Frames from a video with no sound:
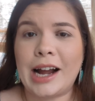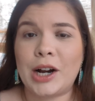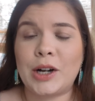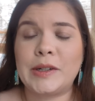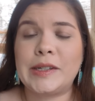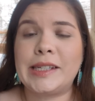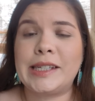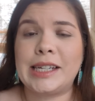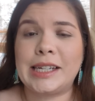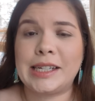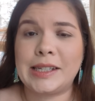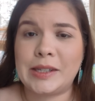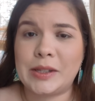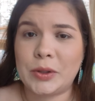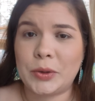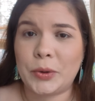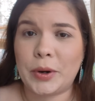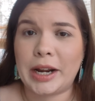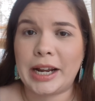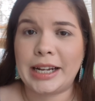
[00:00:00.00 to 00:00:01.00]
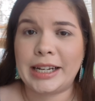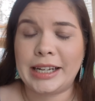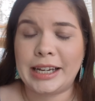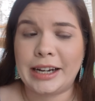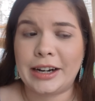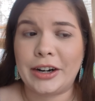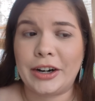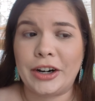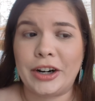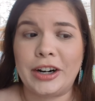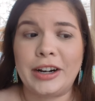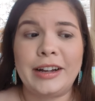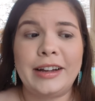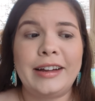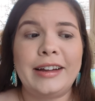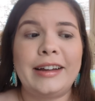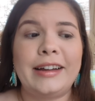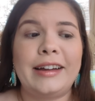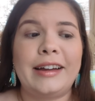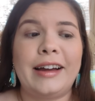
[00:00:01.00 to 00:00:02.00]
our sixth grade year.
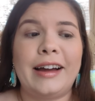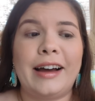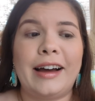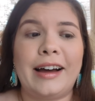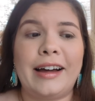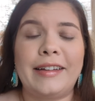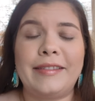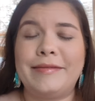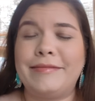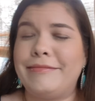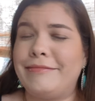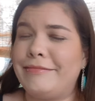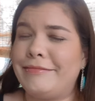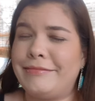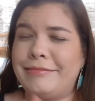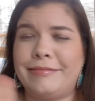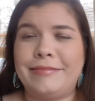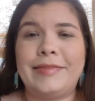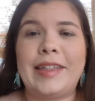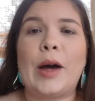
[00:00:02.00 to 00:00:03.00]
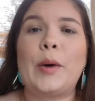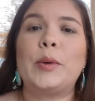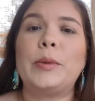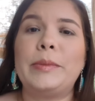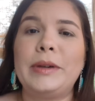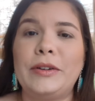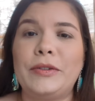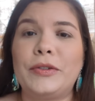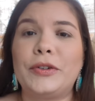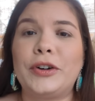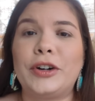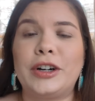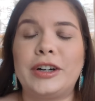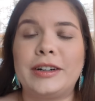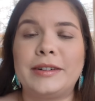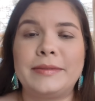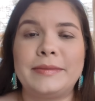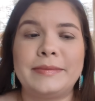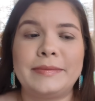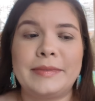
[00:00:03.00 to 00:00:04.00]
That will be
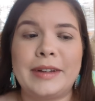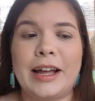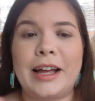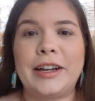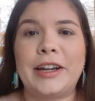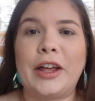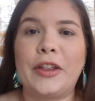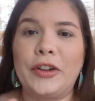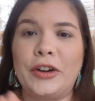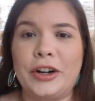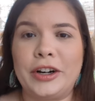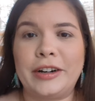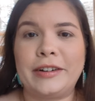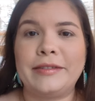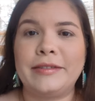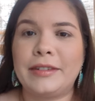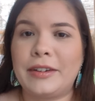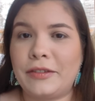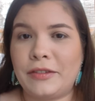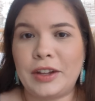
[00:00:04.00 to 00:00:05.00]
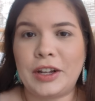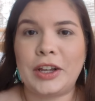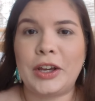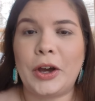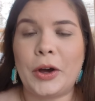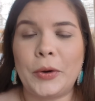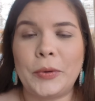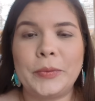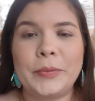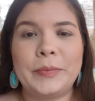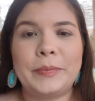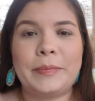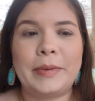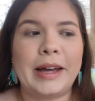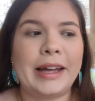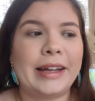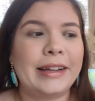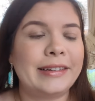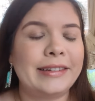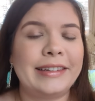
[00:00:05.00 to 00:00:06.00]
for another video,
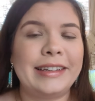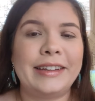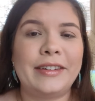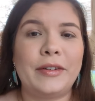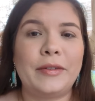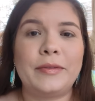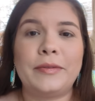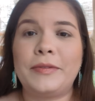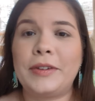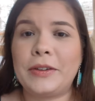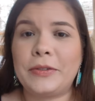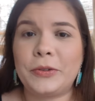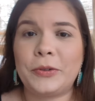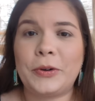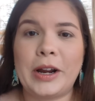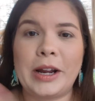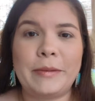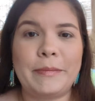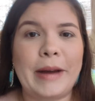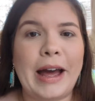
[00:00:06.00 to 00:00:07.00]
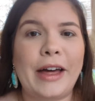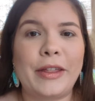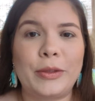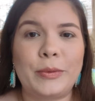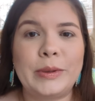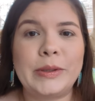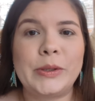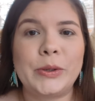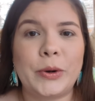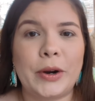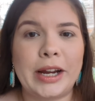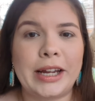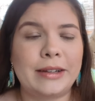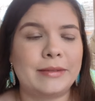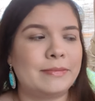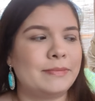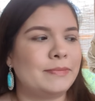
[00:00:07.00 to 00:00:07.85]
but fifth grade math was great.